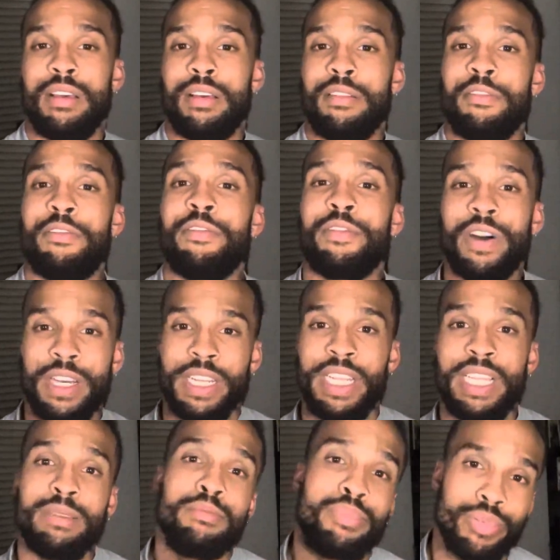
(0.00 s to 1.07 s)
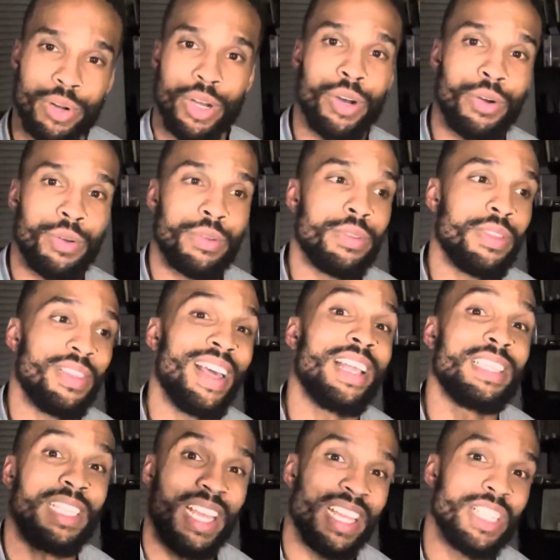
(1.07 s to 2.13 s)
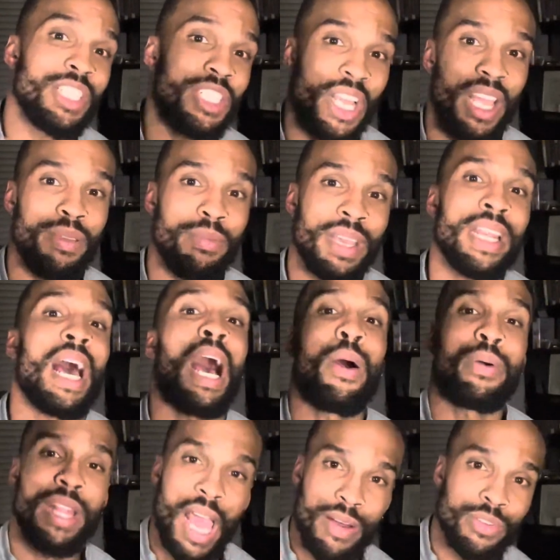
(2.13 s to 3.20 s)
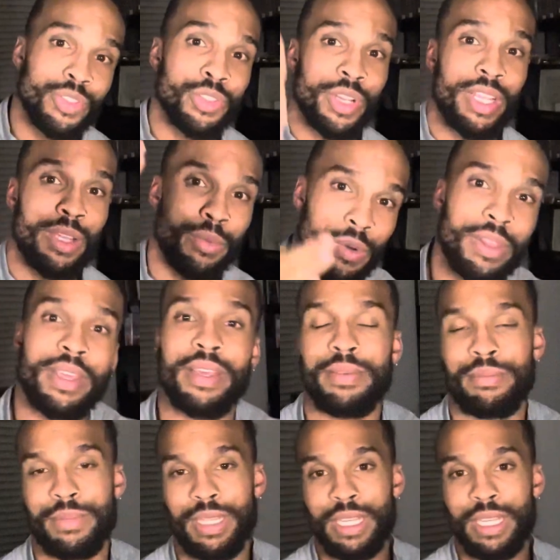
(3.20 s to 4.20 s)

funny bro that's in shape, and I would have a drink with him.